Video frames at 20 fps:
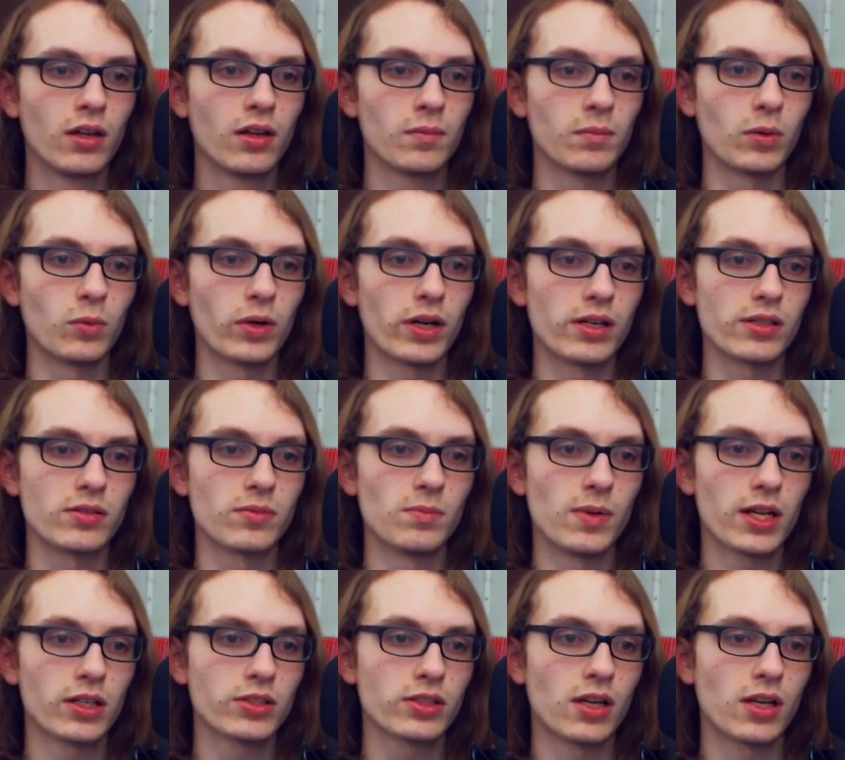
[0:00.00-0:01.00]
but whereas
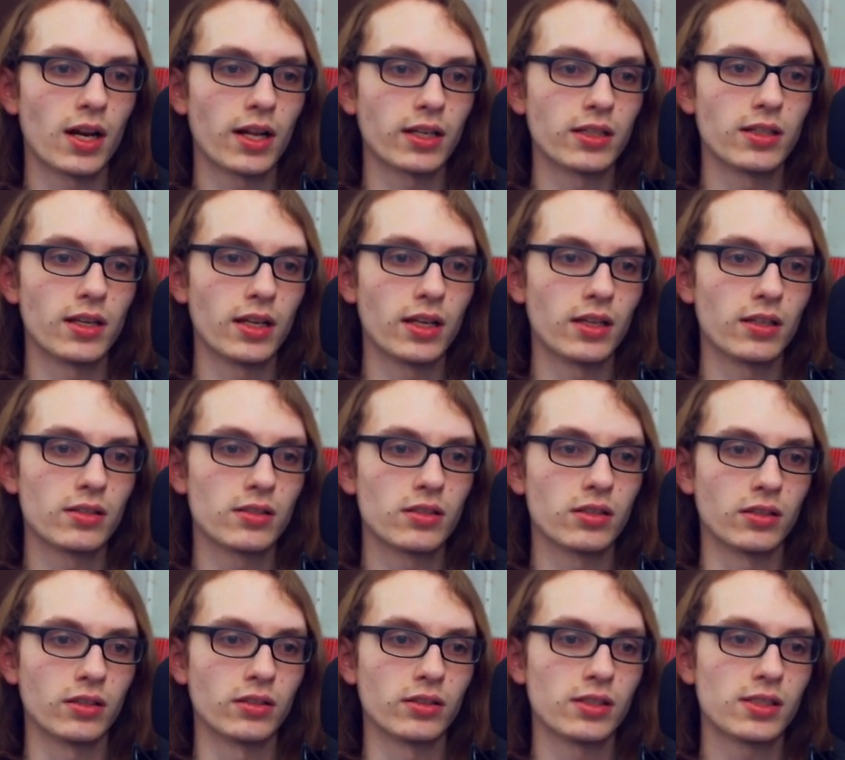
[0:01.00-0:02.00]
Metal Sonic did it
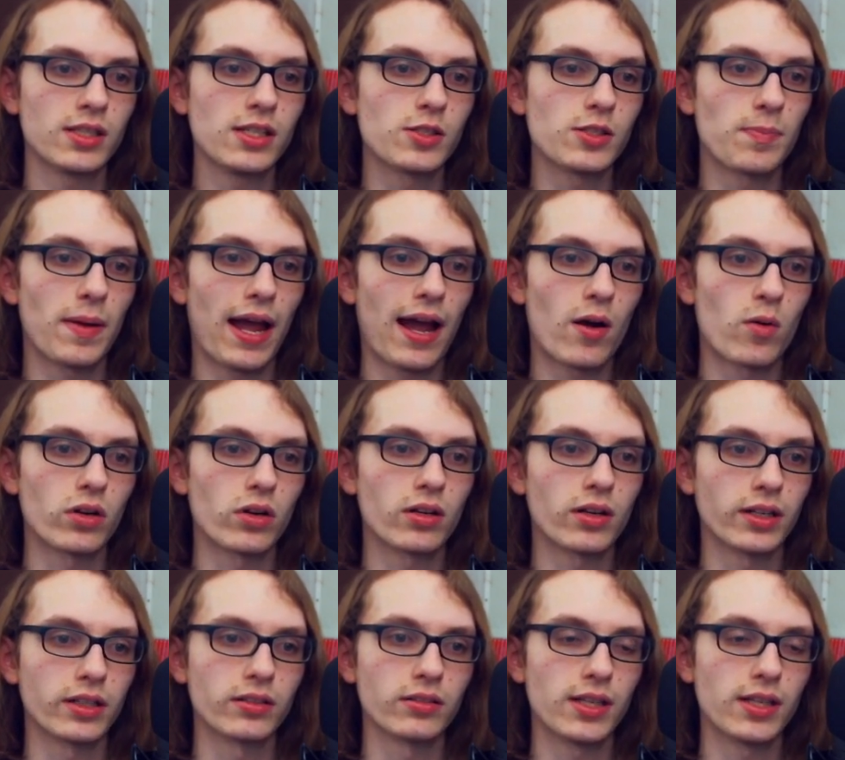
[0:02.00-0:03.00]
to seize power
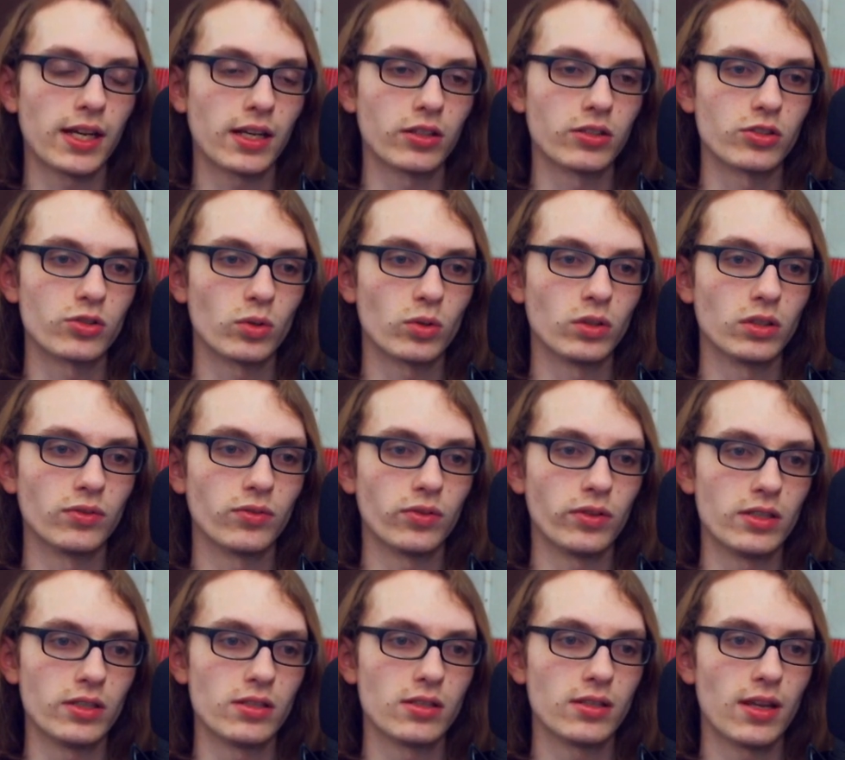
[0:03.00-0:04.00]
and take control of
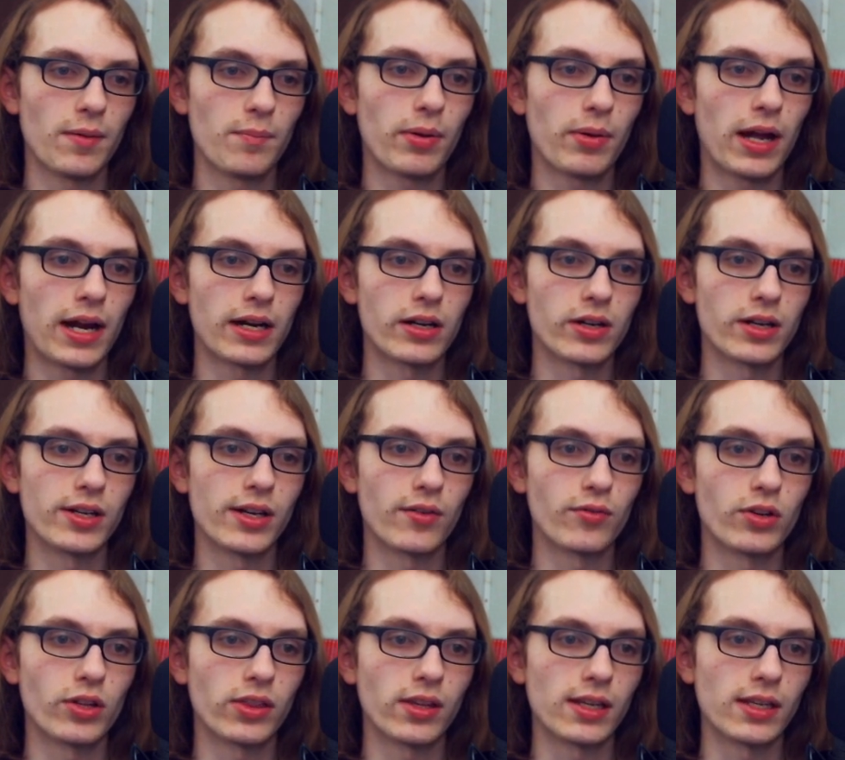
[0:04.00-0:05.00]
his empire and
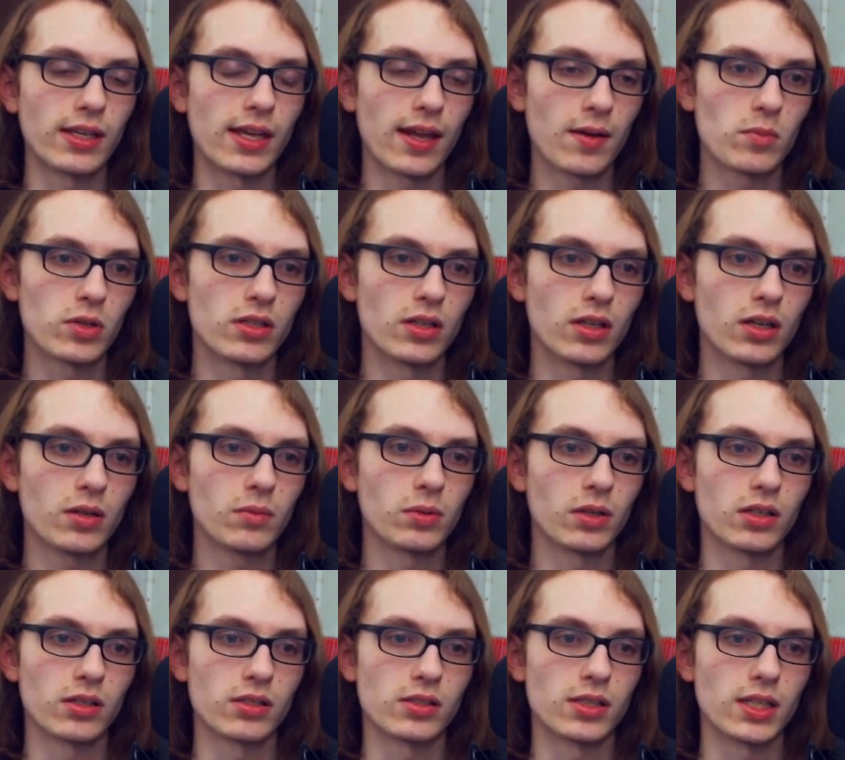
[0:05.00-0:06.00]
everything, Gamma did it
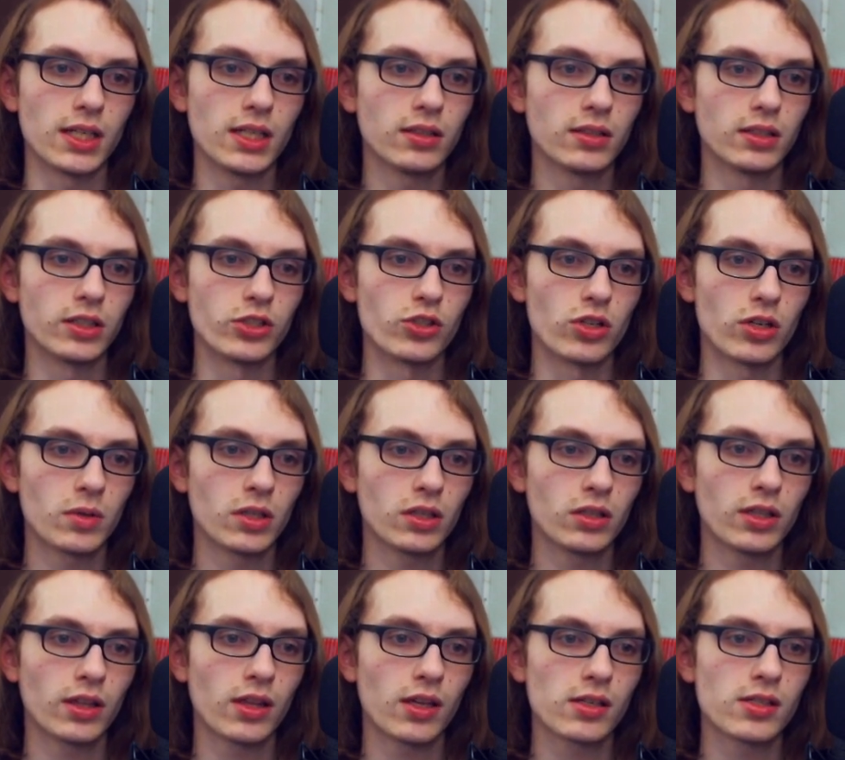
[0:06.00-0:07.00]
because he
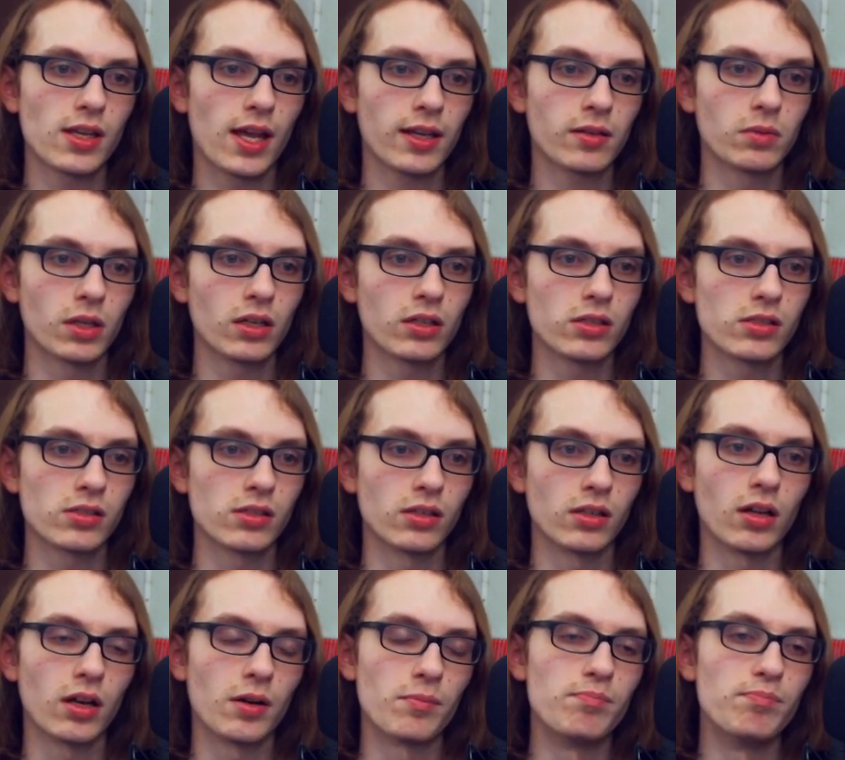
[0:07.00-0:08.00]
legitimately thinks Eggman is an
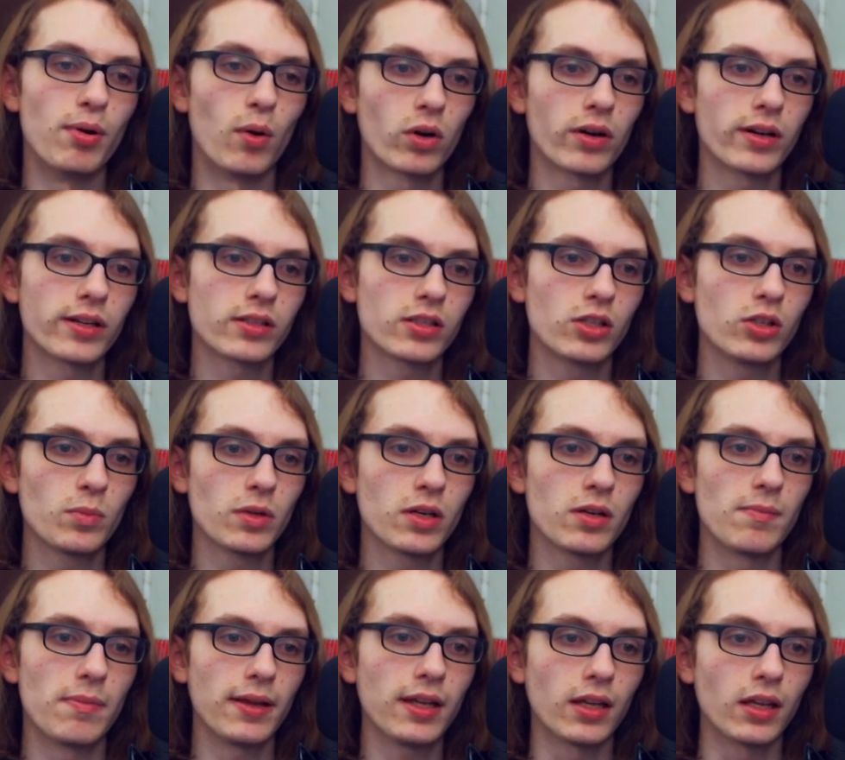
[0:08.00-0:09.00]
abhorrent human
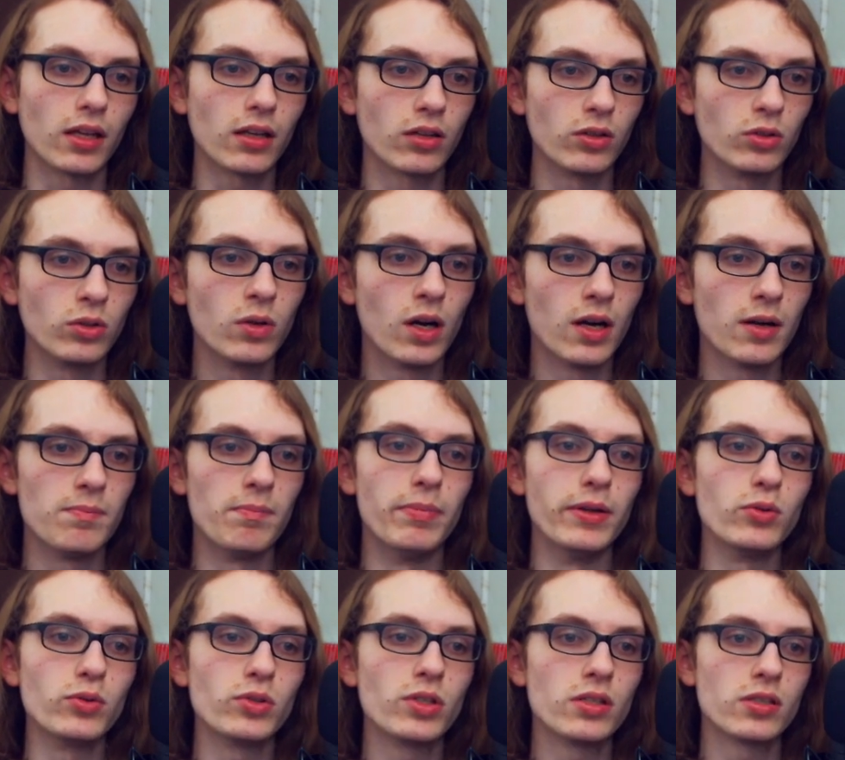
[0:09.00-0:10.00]
being who
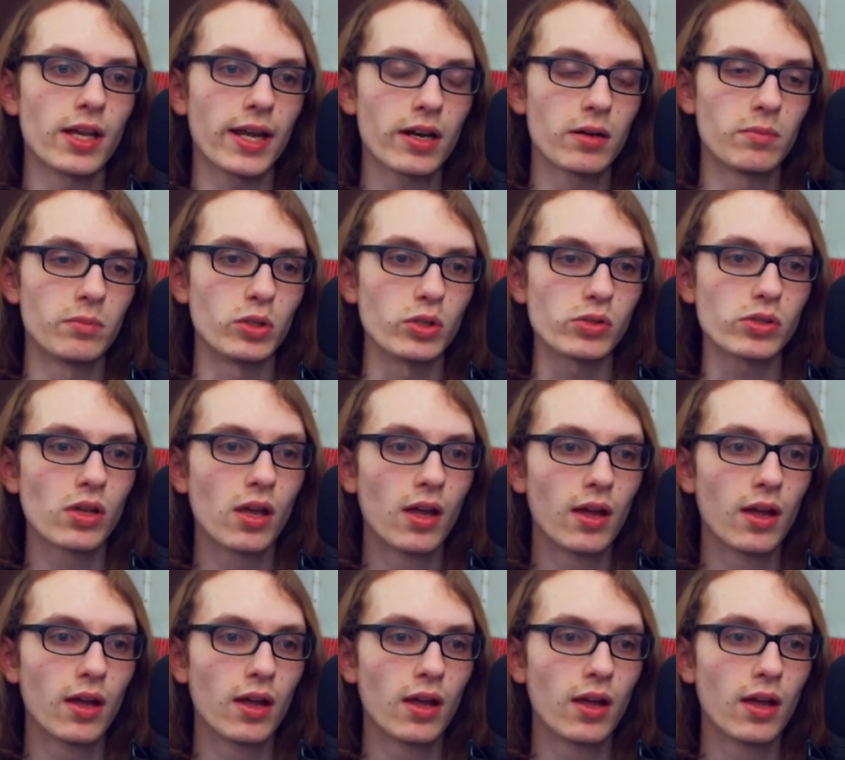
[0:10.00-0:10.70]
abuses animals.